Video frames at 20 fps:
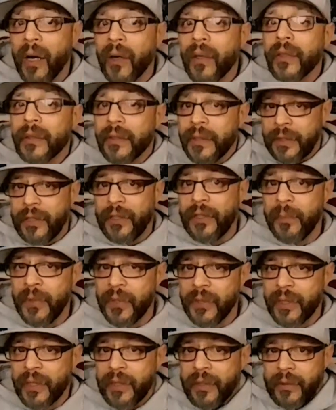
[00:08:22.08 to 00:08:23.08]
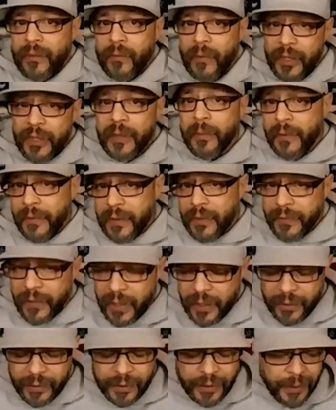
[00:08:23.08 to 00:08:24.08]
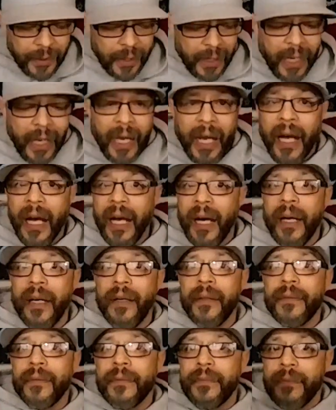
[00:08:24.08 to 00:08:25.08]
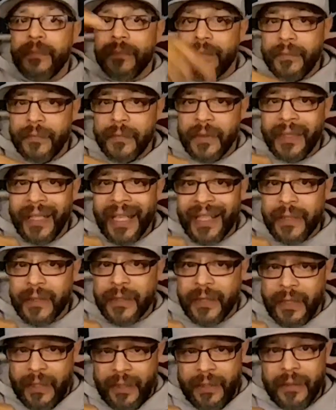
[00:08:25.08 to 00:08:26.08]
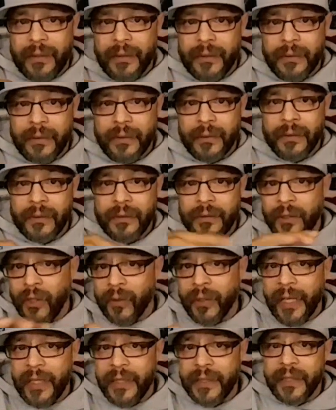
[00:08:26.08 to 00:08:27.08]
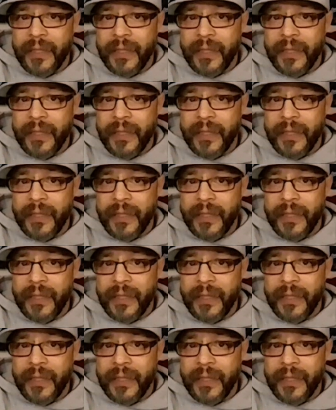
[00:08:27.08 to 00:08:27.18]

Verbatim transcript: while listening to music, watching movies, and videos. Uh, latency. No